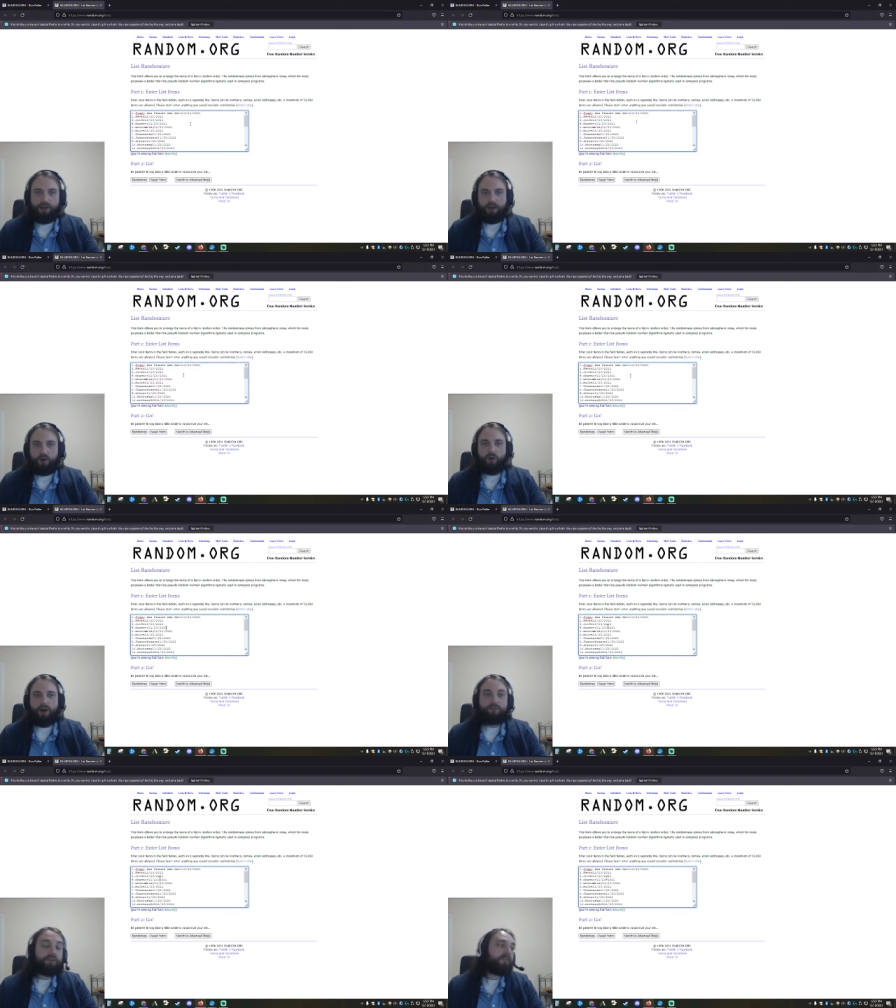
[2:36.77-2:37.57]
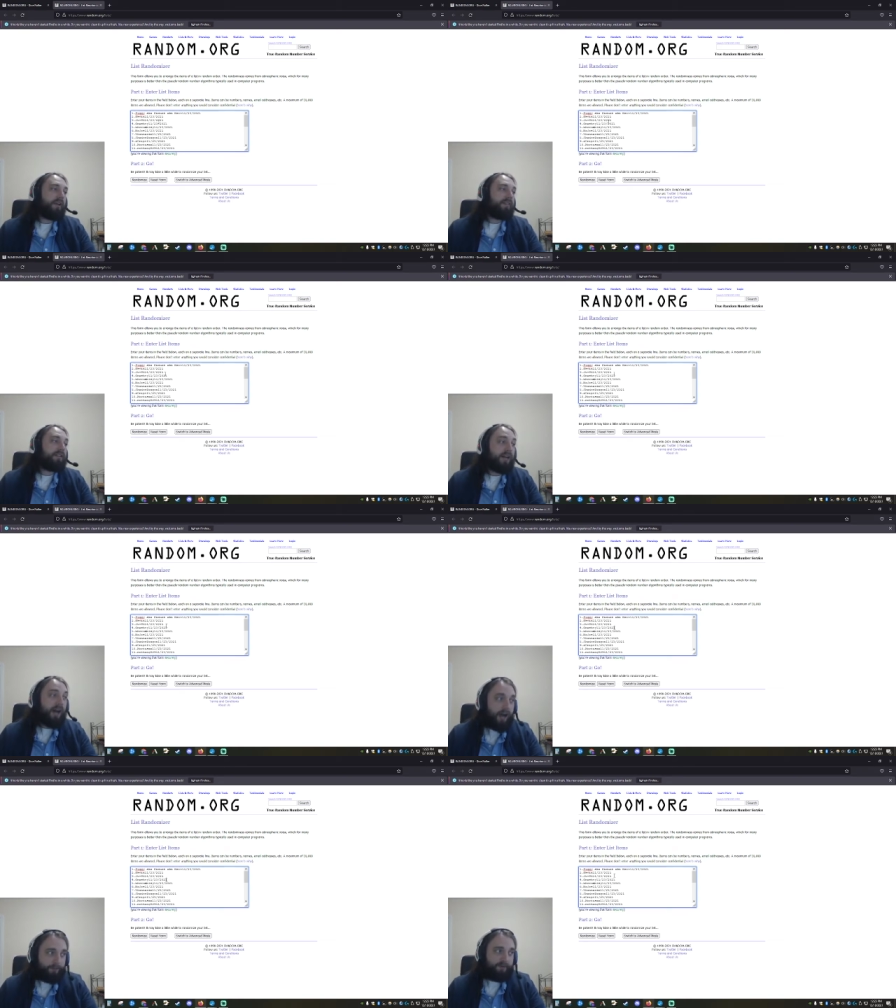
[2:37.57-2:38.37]
Whoever is at the
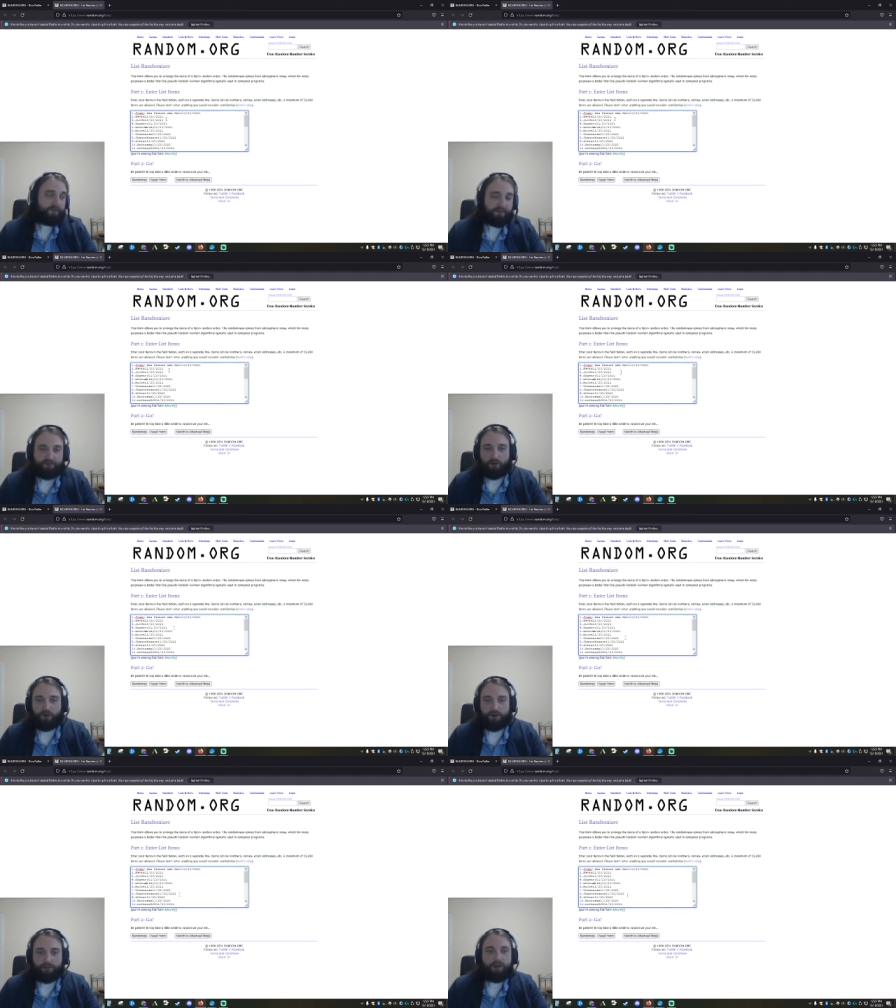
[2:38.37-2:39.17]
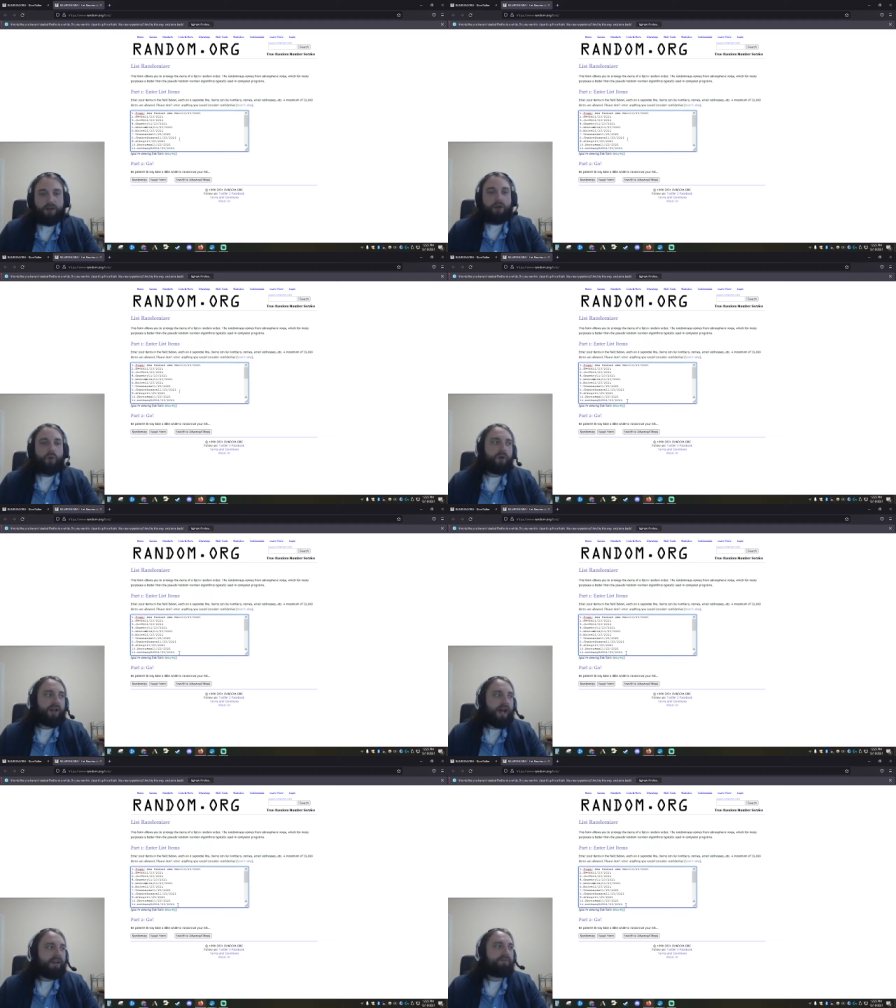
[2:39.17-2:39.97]
top of the form when
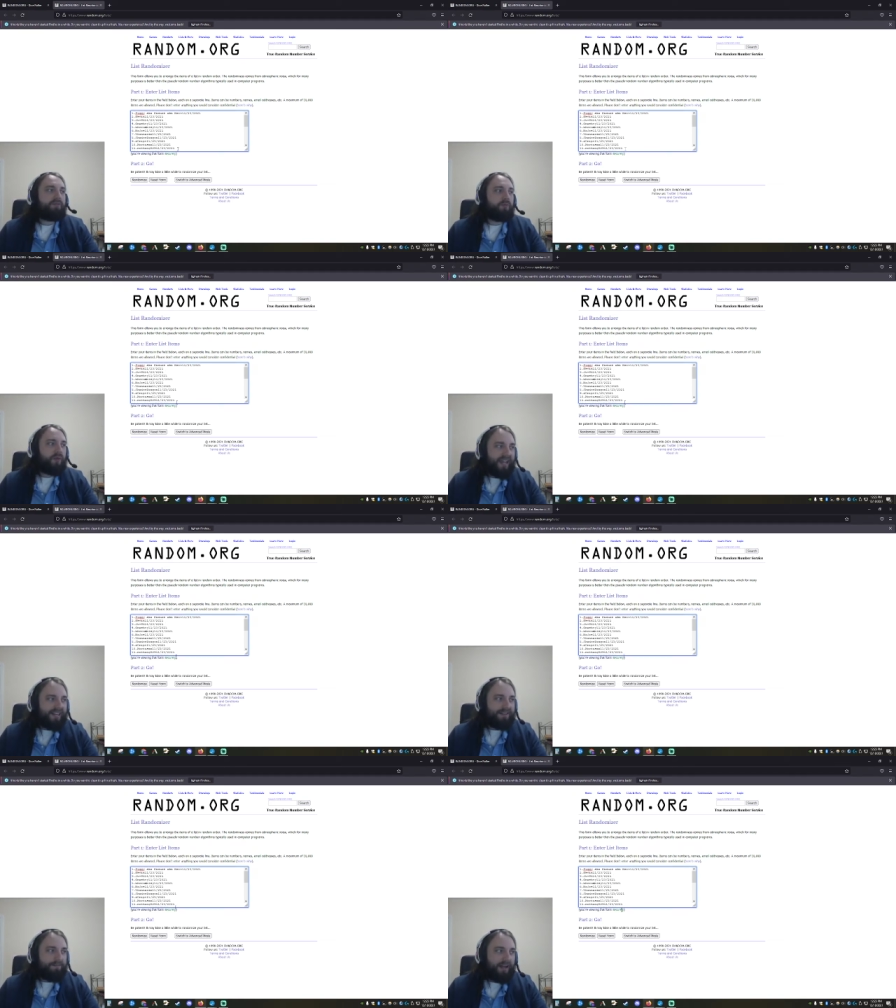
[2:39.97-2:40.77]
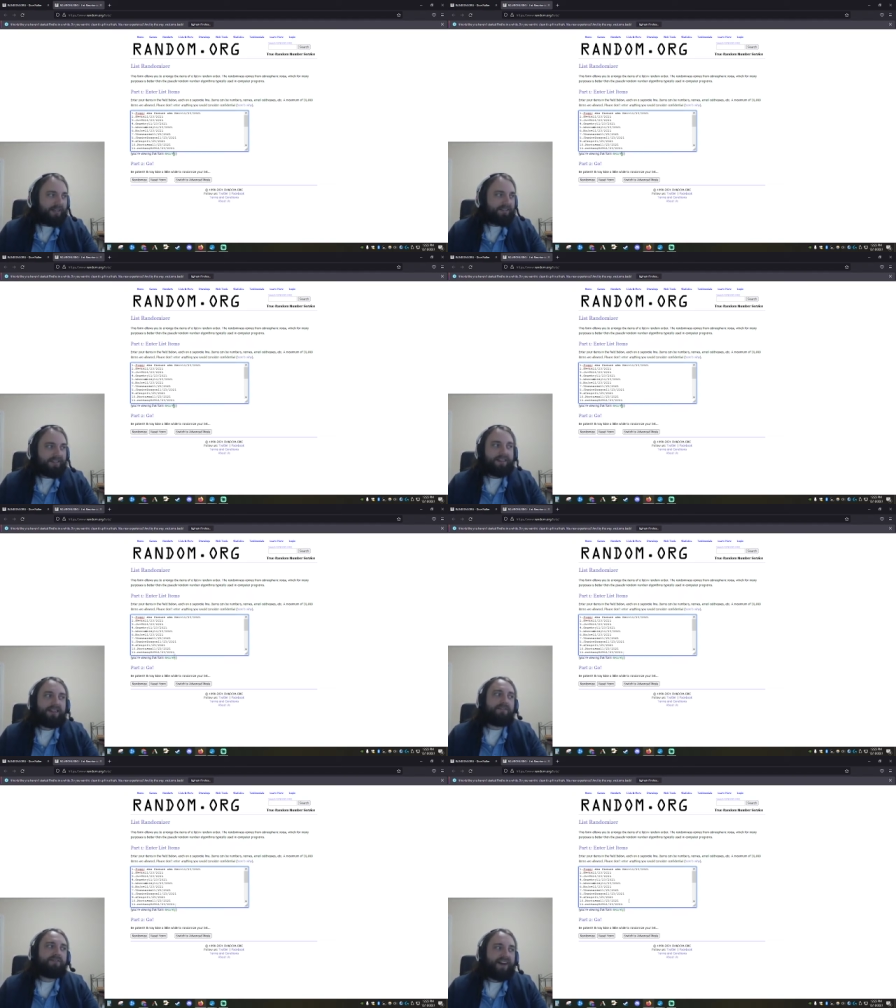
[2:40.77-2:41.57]
I have randomized it
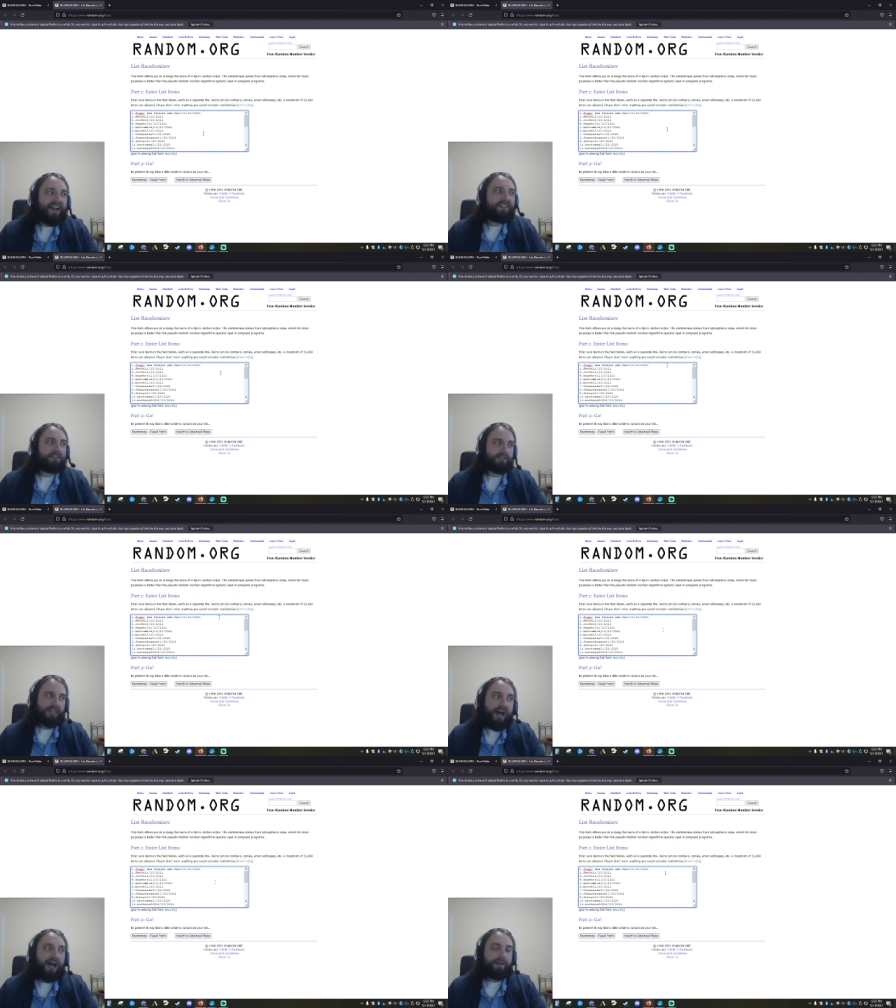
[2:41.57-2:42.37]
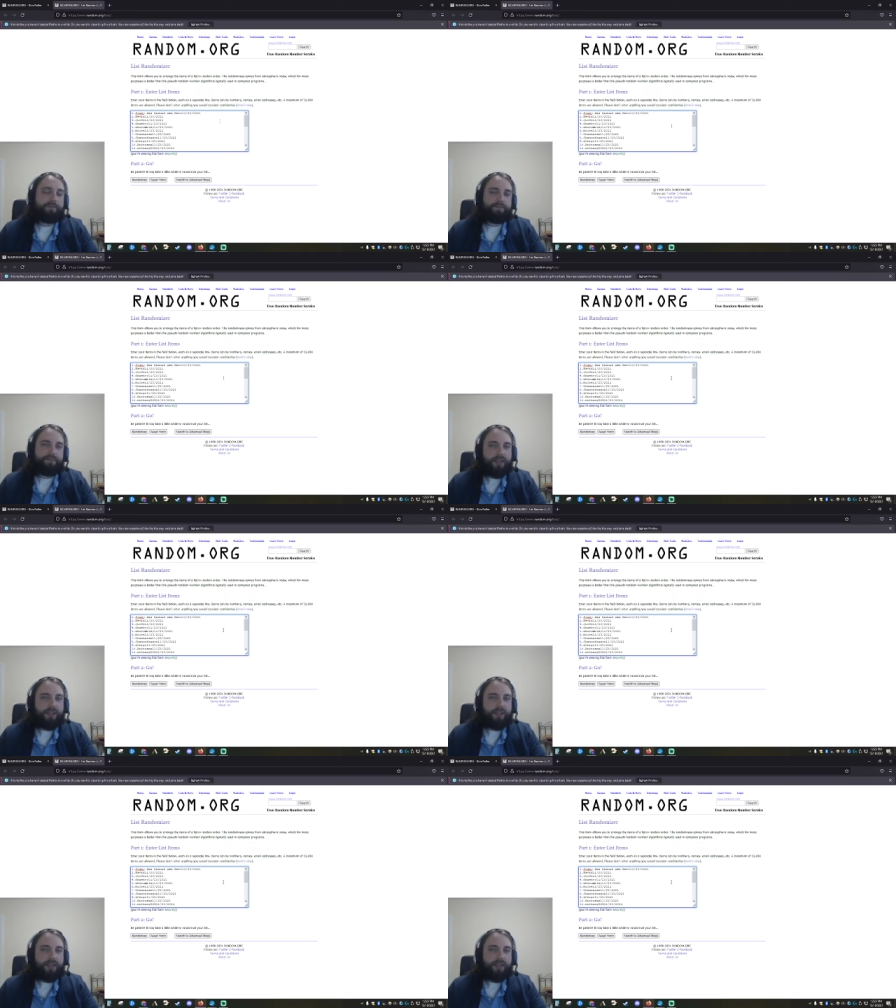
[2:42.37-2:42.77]
the final time